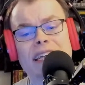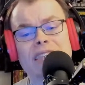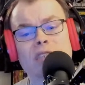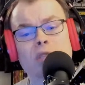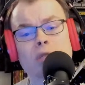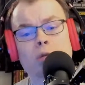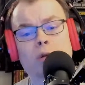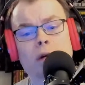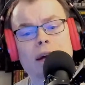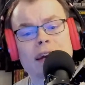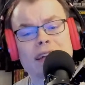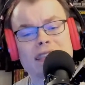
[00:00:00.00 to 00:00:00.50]

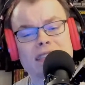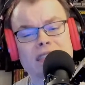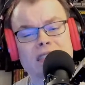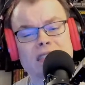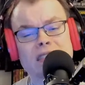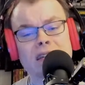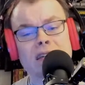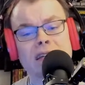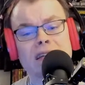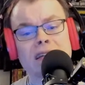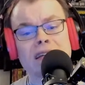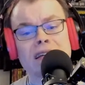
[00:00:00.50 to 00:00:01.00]

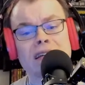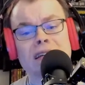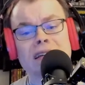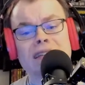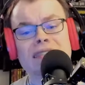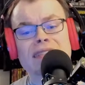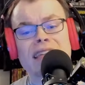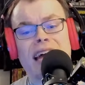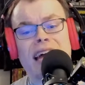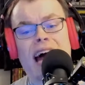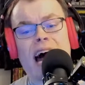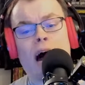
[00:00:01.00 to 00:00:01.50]
twist
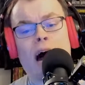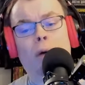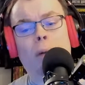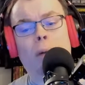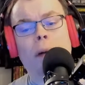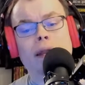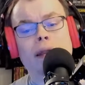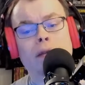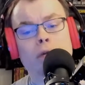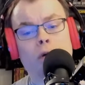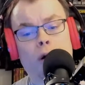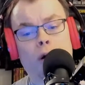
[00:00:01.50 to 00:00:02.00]
to how
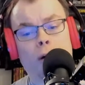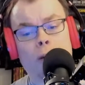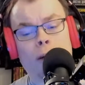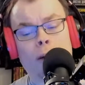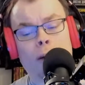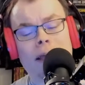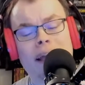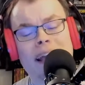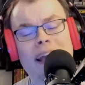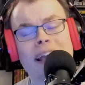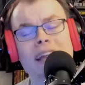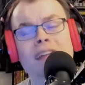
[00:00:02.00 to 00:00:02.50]
we
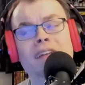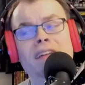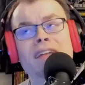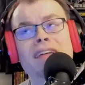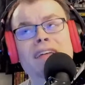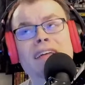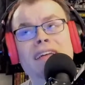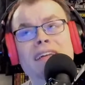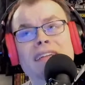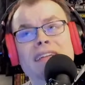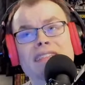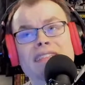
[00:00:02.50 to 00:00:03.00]
normally
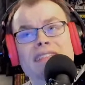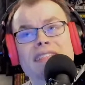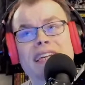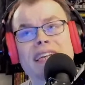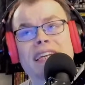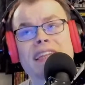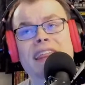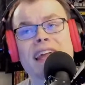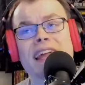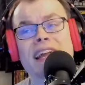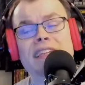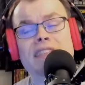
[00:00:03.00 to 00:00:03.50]
see
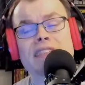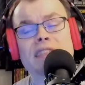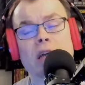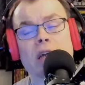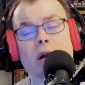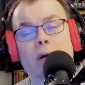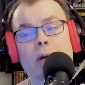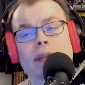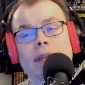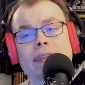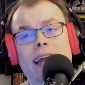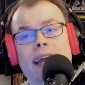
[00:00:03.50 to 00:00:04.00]
things
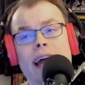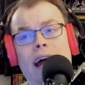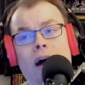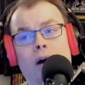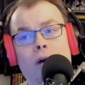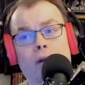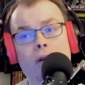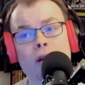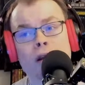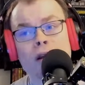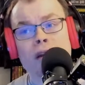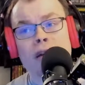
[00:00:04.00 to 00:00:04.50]
going
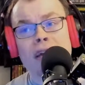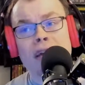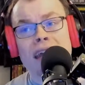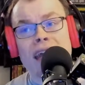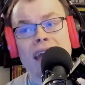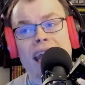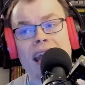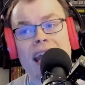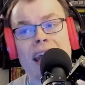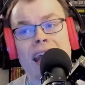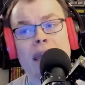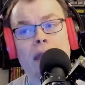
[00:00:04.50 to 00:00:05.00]
down
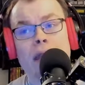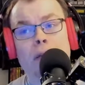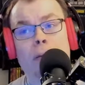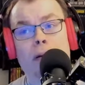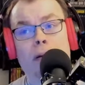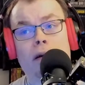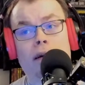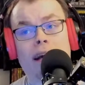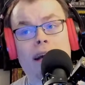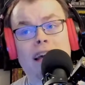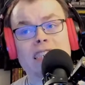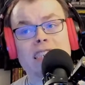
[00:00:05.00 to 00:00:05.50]
in the
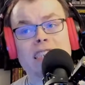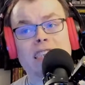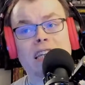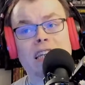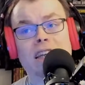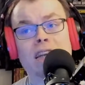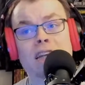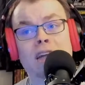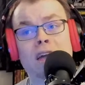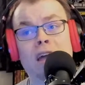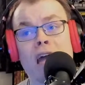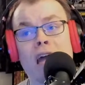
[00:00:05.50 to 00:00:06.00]

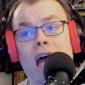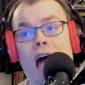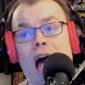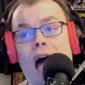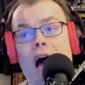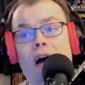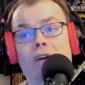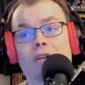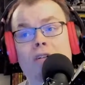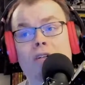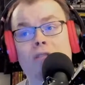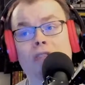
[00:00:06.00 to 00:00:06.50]
progression
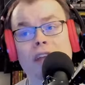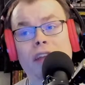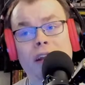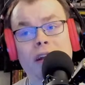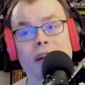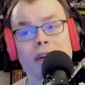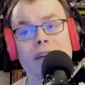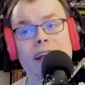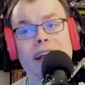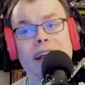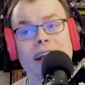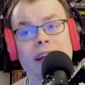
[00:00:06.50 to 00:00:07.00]
of a
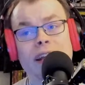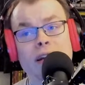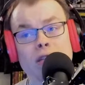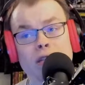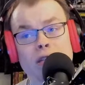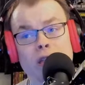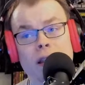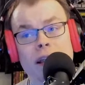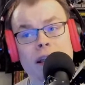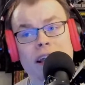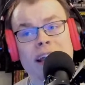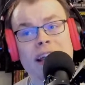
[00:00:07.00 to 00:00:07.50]
feud. It
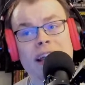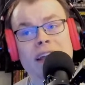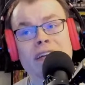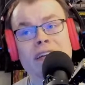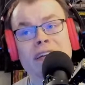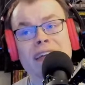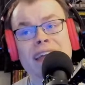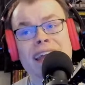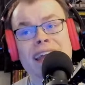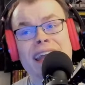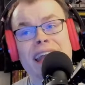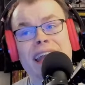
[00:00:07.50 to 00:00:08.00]
usually
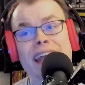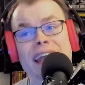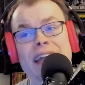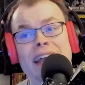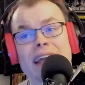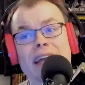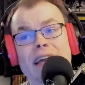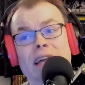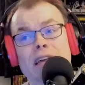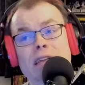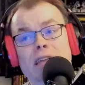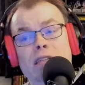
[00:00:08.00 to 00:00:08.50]

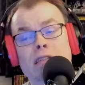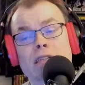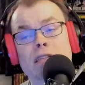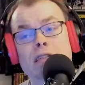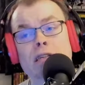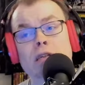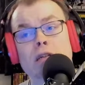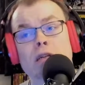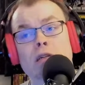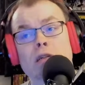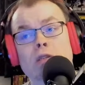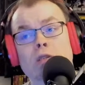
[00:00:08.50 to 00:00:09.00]
is
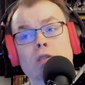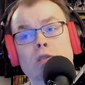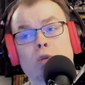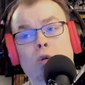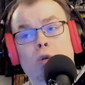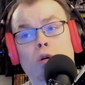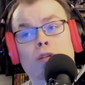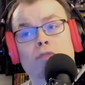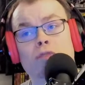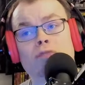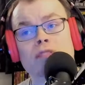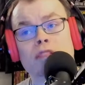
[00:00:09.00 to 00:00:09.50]

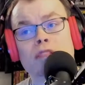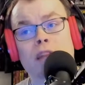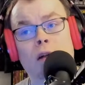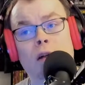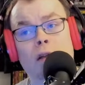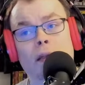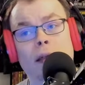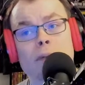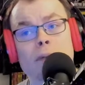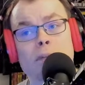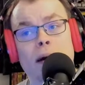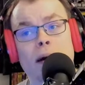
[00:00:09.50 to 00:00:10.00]
sort of
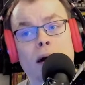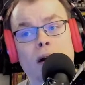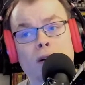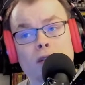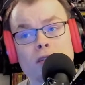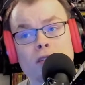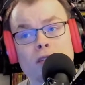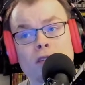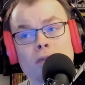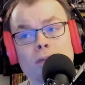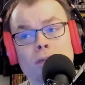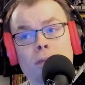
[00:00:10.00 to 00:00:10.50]
slowly
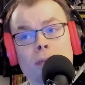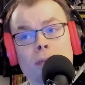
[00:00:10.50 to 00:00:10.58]
built,